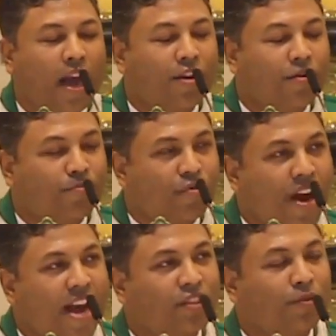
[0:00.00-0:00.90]
and your
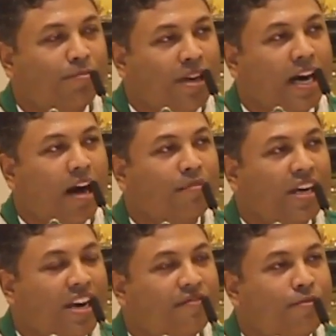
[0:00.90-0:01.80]
prayers will
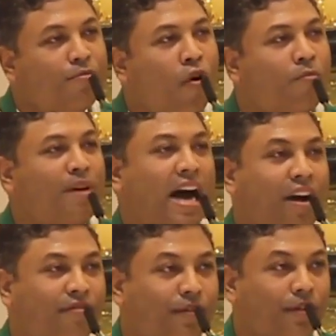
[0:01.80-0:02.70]
become even more
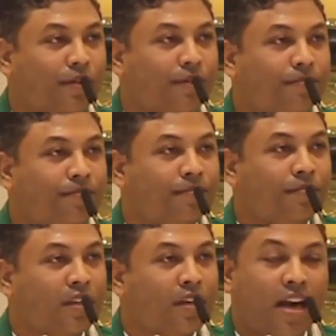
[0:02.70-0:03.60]
powerful.
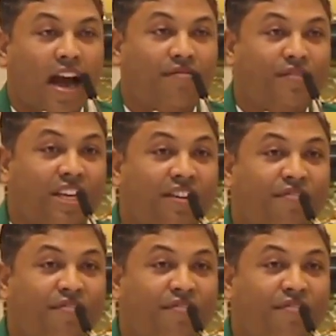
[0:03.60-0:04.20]
Have deep